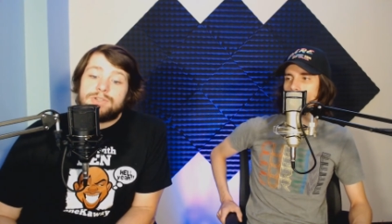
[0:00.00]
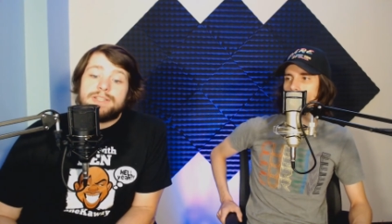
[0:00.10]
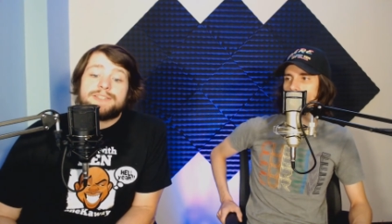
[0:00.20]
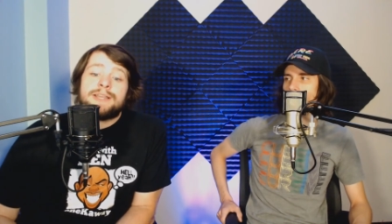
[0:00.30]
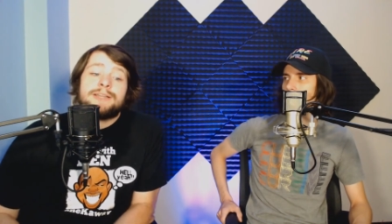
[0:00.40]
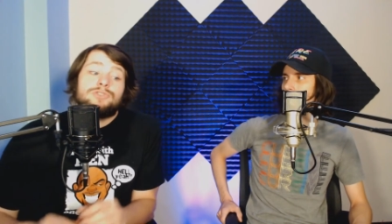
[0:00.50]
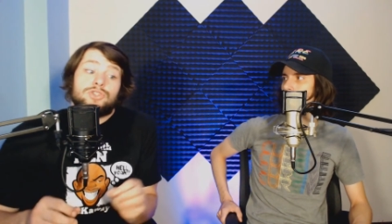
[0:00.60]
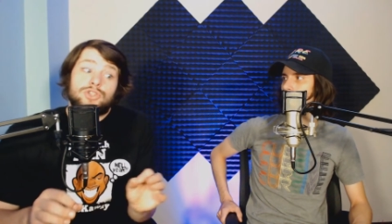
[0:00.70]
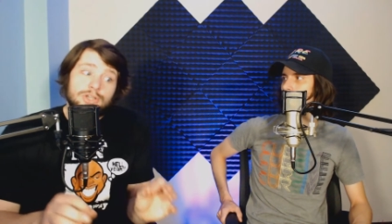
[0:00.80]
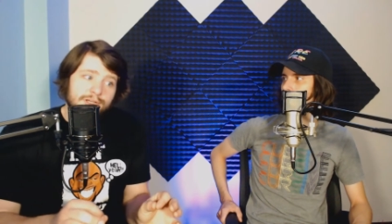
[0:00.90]
He's not
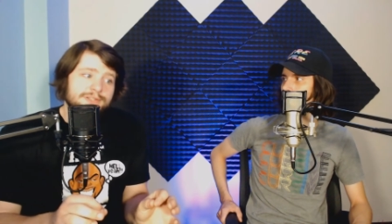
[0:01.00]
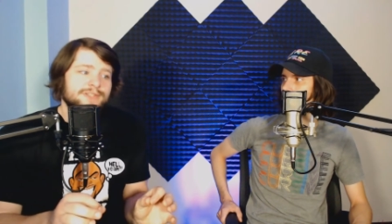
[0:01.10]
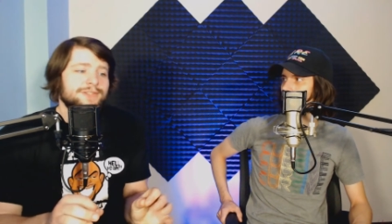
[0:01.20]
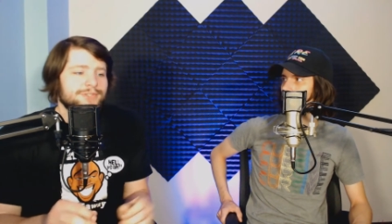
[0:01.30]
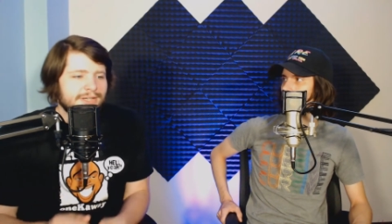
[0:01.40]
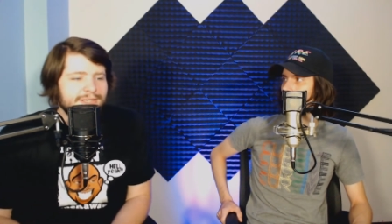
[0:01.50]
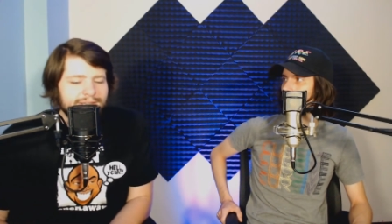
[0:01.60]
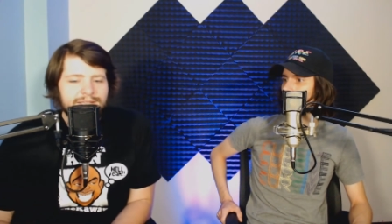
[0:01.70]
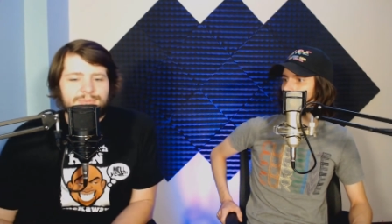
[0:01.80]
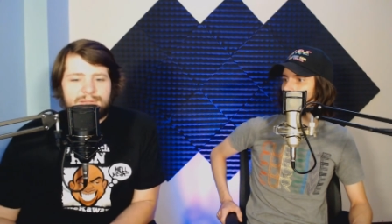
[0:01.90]
just trying
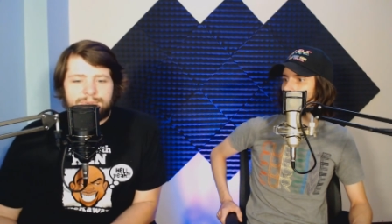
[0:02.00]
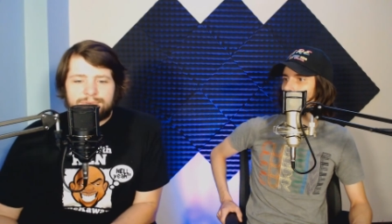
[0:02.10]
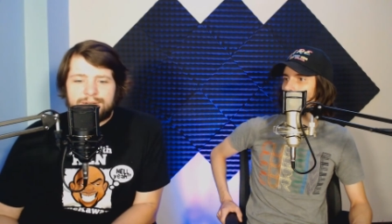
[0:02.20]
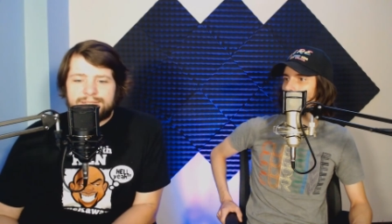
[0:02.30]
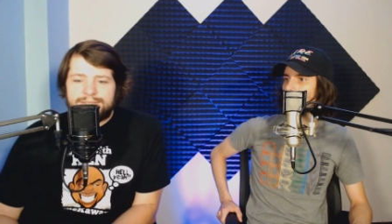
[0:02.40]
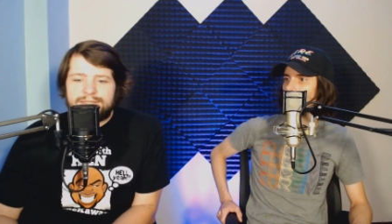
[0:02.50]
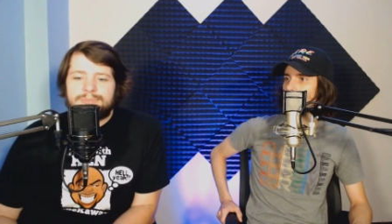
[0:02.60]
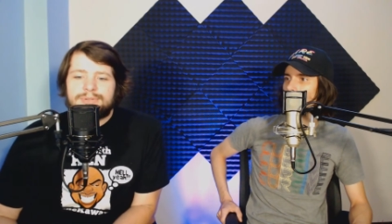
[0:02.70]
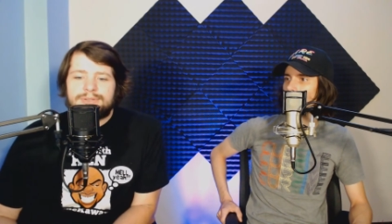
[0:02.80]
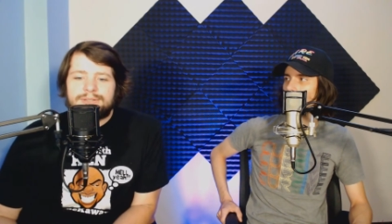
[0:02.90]
to get people riled
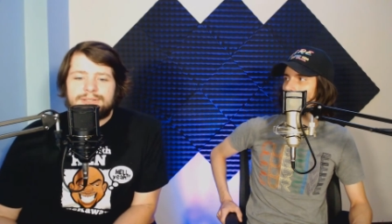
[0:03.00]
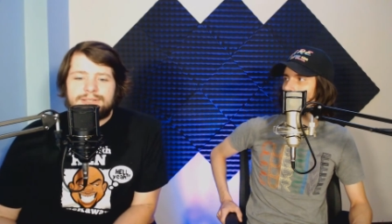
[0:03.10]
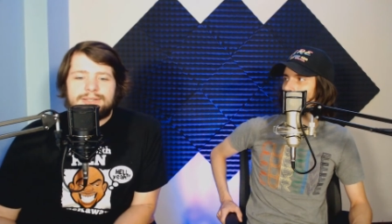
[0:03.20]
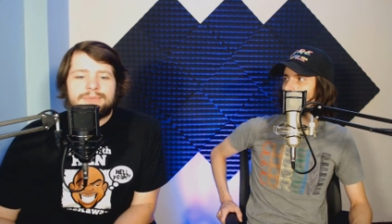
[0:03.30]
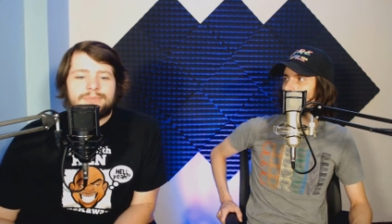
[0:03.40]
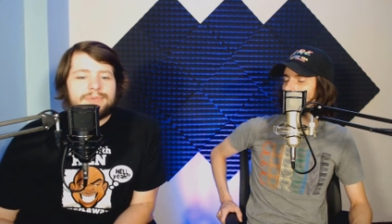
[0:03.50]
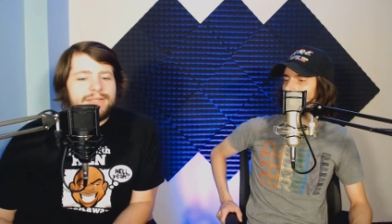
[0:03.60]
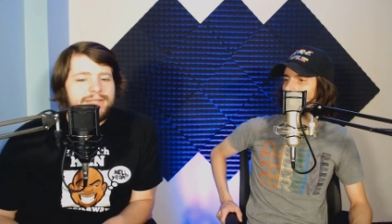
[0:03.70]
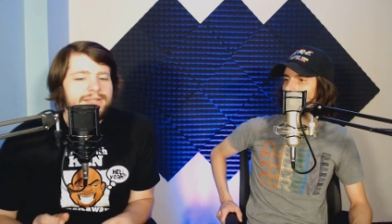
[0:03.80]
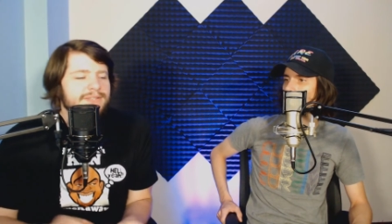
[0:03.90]
up.
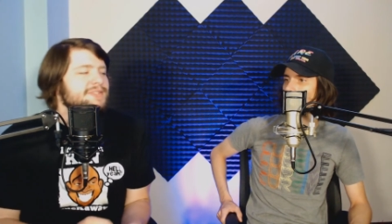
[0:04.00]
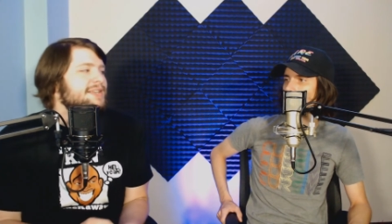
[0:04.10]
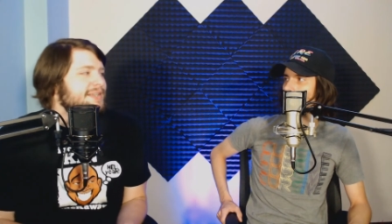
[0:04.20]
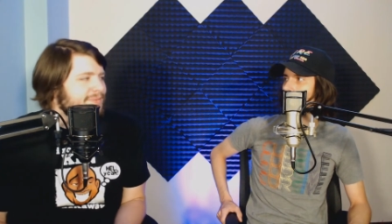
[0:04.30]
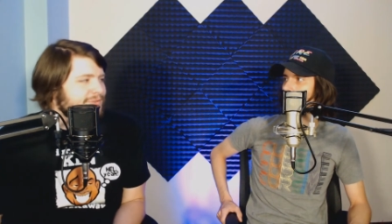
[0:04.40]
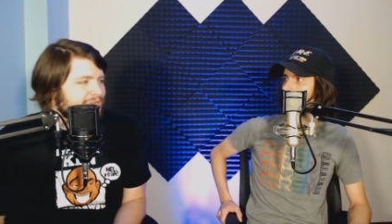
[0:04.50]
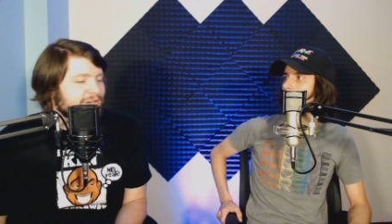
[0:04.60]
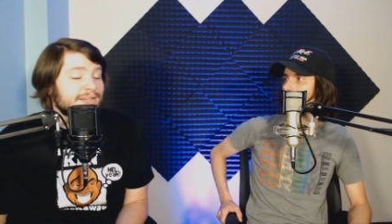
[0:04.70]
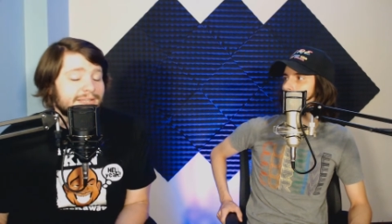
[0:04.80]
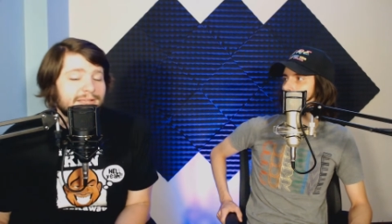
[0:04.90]
He is
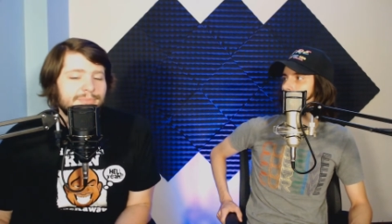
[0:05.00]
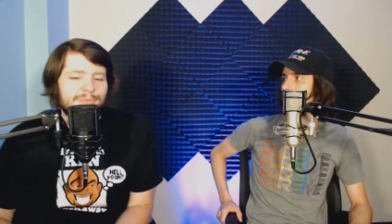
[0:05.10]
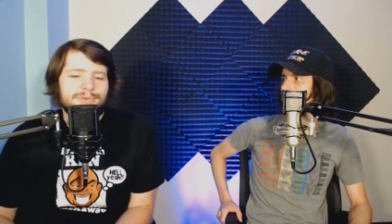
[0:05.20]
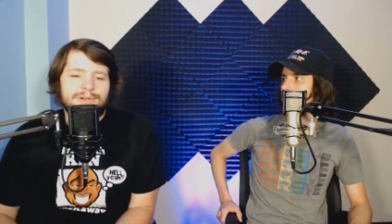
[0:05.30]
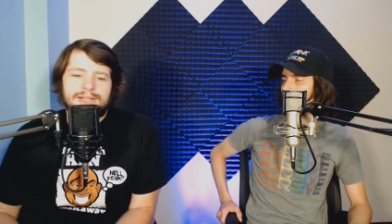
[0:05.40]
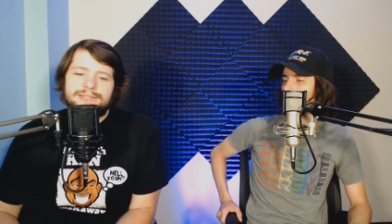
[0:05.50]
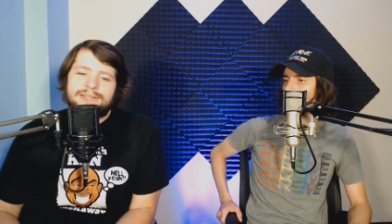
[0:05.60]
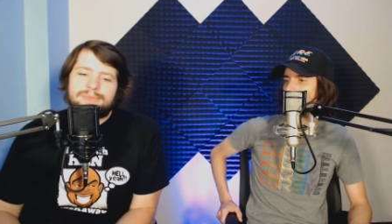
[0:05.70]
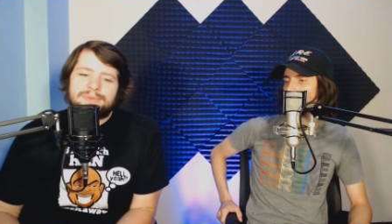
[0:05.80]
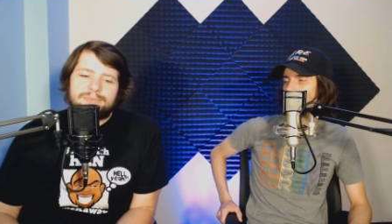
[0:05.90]
trying to get people riled
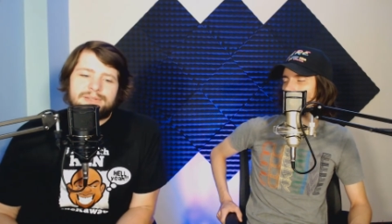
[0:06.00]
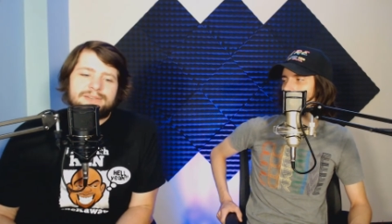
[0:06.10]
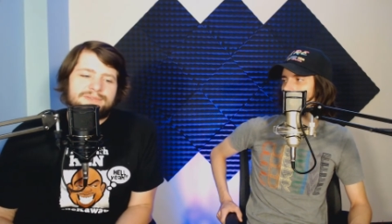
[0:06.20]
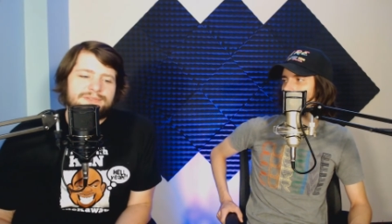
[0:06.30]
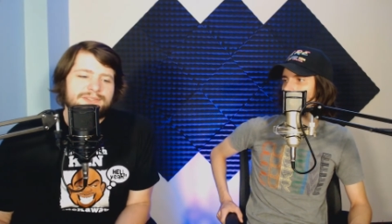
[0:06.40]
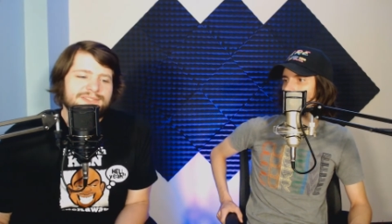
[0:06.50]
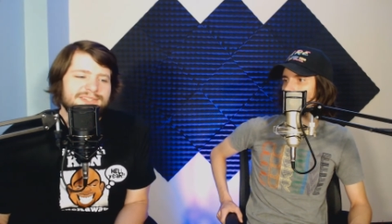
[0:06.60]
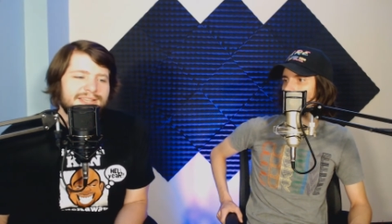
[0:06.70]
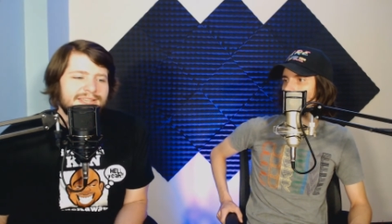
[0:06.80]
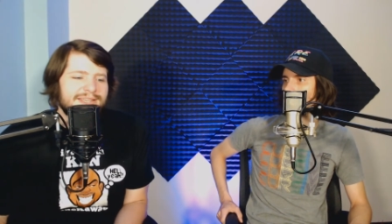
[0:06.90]
up, but it
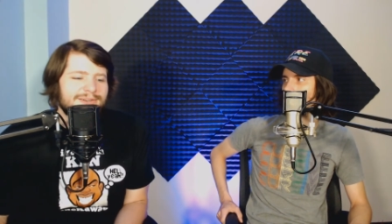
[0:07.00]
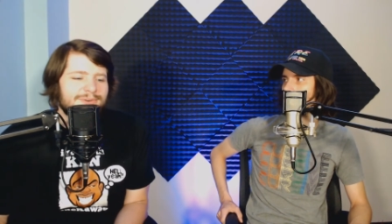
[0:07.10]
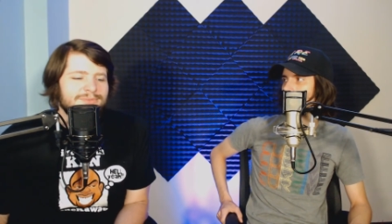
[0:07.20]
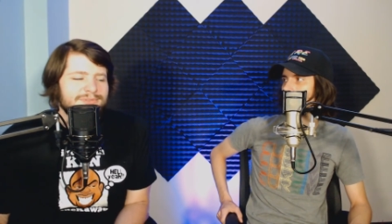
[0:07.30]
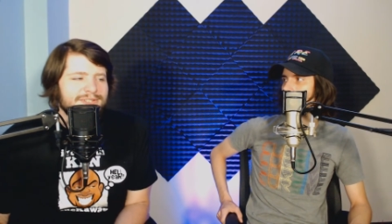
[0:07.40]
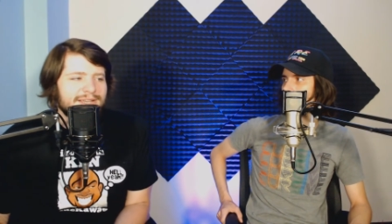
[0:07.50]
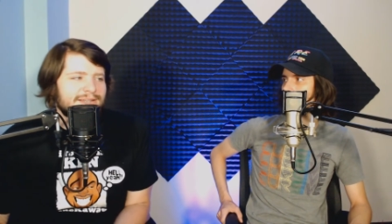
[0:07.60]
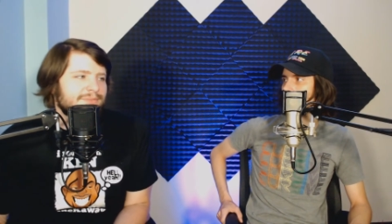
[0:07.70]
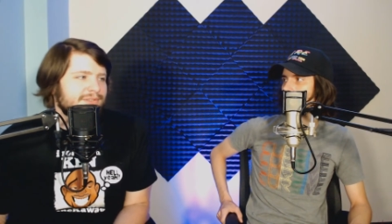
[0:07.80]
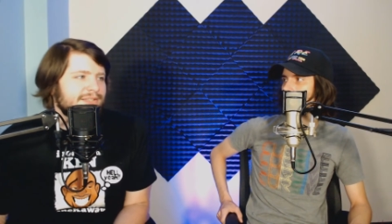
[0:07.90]
feels like he almost
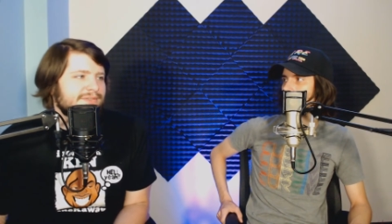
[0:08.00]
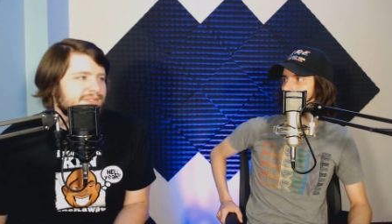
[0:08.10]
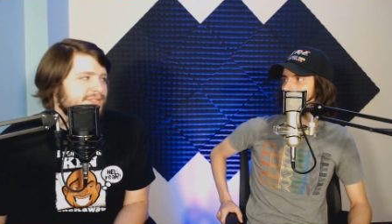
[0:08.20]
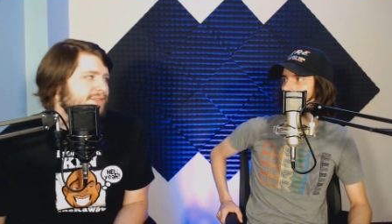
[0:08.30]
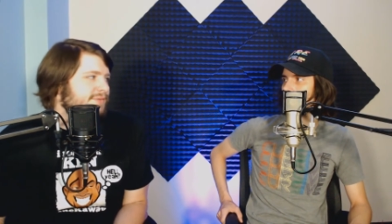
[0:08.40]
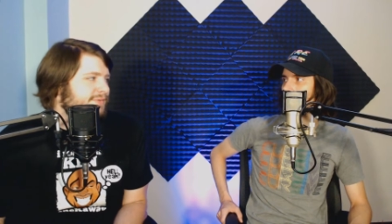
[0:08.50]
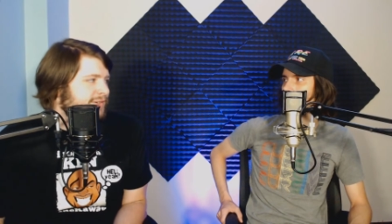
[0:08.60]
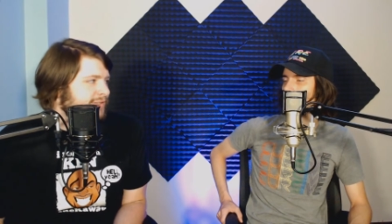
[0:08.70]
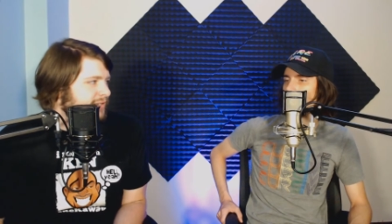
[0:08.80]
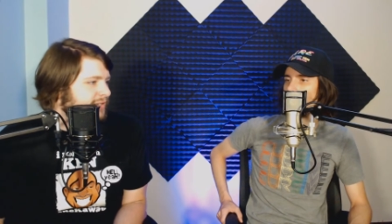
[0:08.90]
kind of believes his own
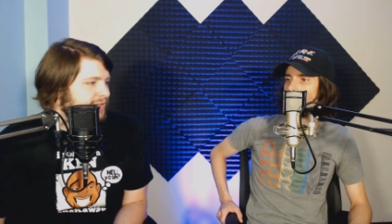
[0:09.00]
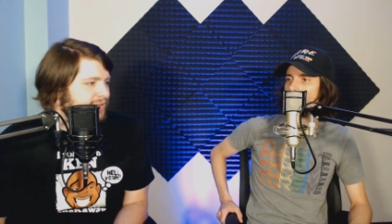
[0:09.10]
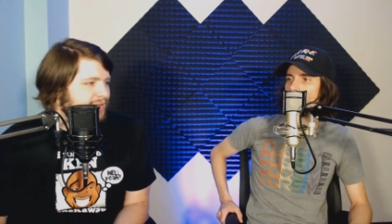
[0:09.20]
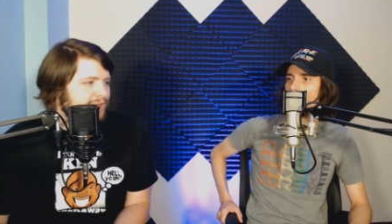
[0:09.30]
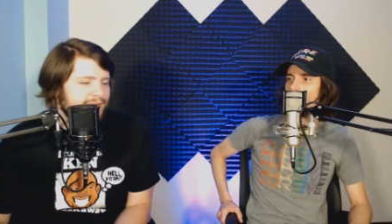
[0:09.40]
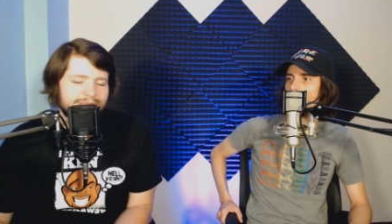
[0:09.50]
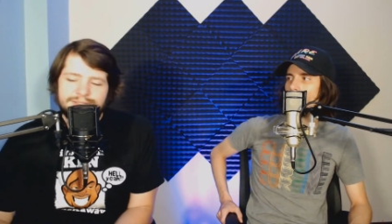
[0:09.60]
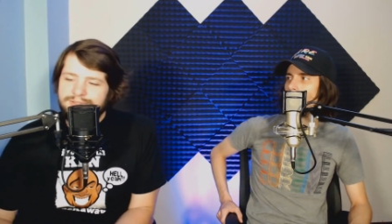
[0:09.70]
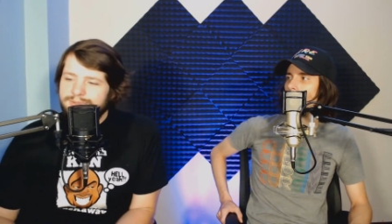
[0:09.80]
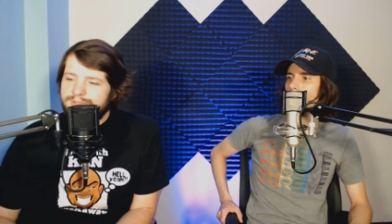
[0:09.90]
funk. Right.
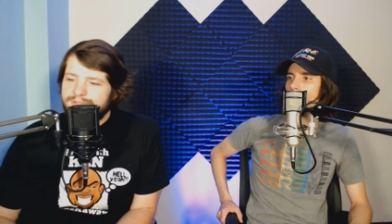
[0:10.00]
To an extent.